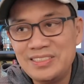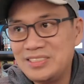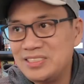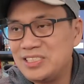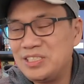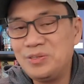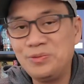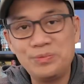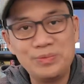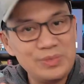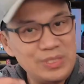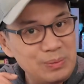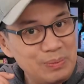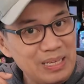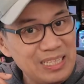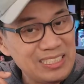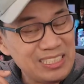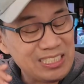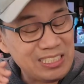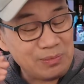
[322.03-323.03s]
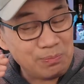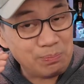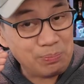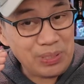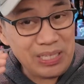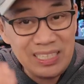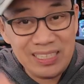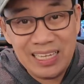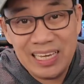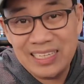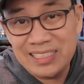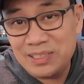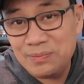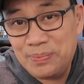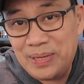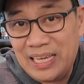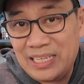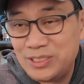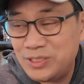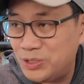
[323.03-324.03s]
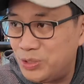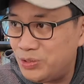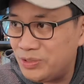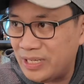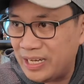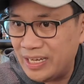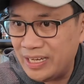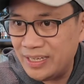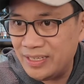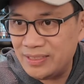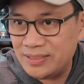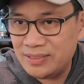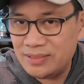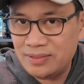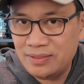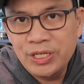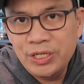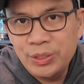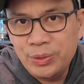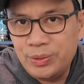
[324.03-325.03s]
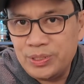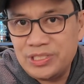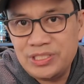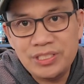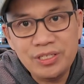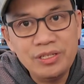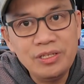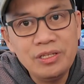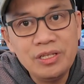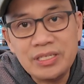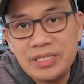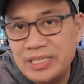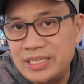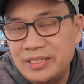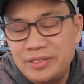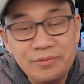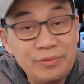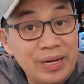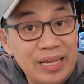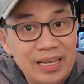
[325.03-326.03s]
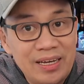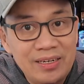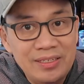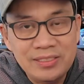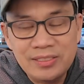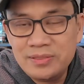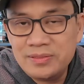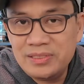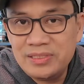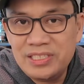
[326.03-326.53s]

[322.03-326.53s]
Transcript: She basically beelined it past two guys who were still looking around,